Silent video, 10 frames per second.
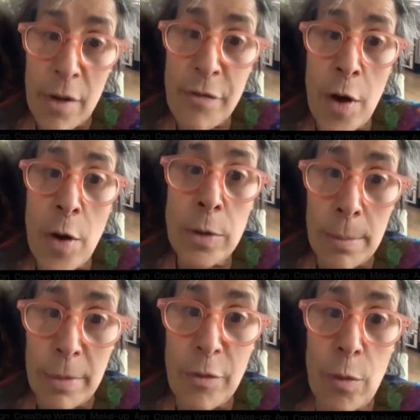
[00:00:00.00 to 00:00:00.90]
phone
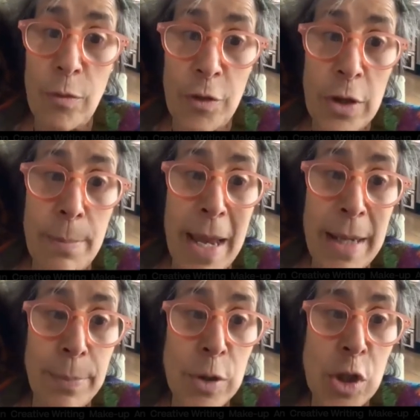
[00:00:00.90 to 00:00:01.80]
number for the
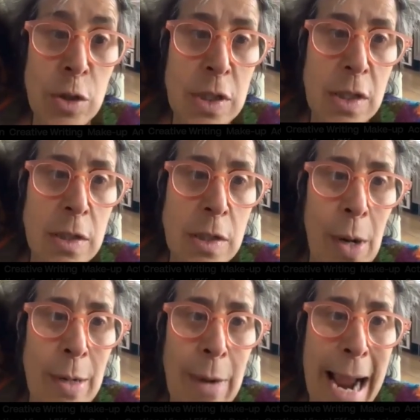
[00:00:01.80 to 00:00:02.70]
main producer. So
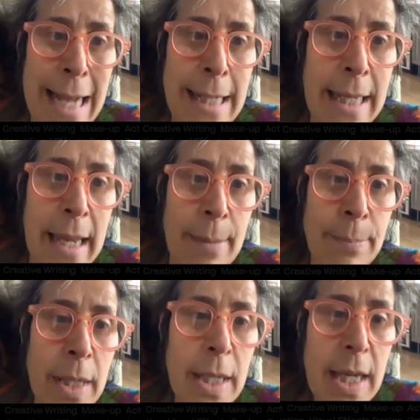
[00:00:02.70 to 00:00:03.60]
I rang
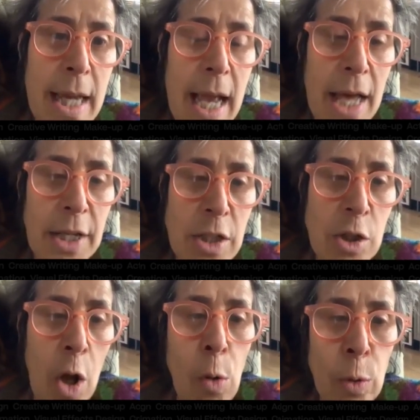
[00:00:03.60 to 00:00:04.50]
him and I
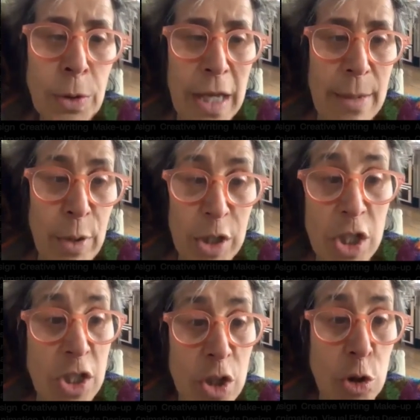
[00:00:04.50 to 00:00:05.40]
told him, which
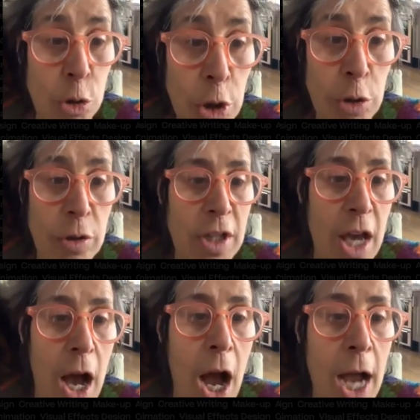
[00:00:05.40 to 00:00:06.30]
is the truth,
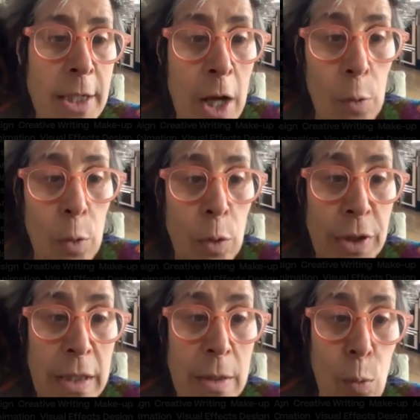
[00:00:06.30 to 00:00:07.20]
that I know all
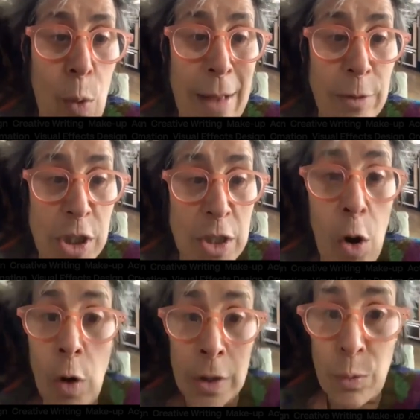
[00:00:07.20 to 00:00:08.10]
the Welsh in
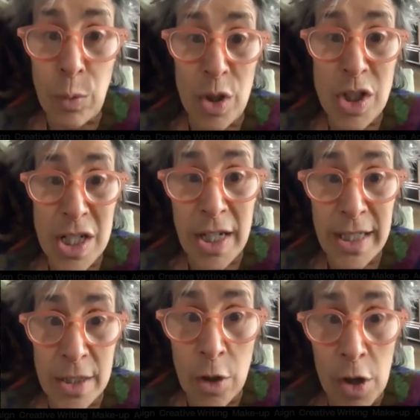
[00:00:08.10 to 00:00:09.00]
Hollywood and I
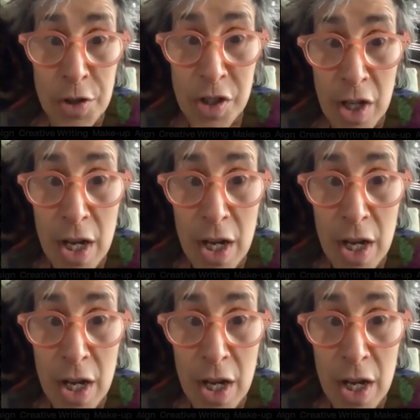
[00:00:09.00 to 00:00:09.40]
can ask